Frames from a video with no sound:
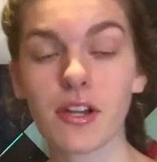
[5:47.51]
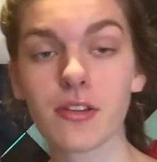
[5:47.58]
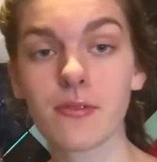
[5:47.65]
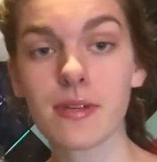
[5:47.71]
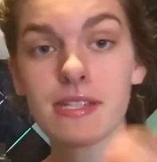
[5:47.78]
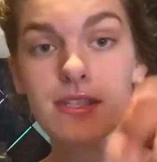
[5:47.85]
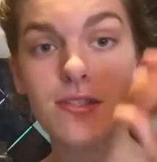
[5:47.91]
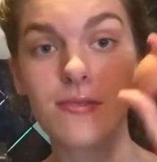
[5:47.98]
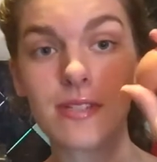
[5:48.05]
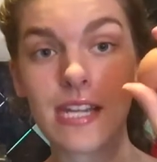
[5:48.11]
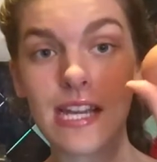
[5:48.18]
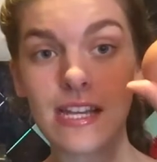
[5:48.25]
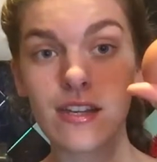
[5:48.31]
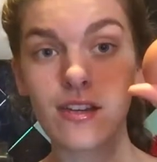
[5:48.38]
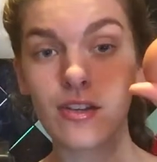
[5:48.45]
you want to do is to
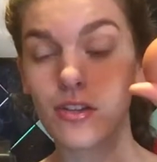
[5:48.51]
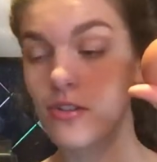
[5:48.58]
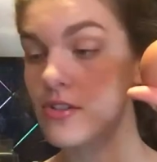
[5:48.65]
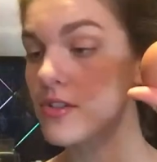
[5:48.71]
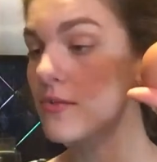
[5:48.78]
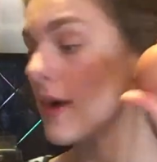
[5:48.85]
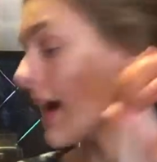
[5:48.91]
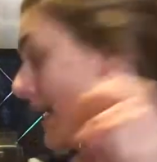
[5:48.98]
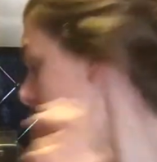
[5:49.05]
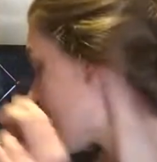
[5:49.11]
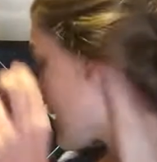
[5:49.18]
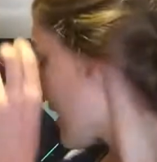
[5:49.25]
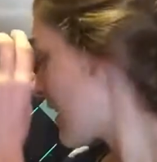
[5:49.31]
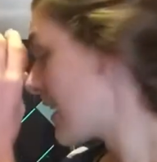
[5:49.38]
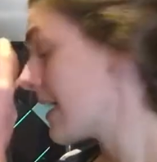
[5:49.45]
take your two eggs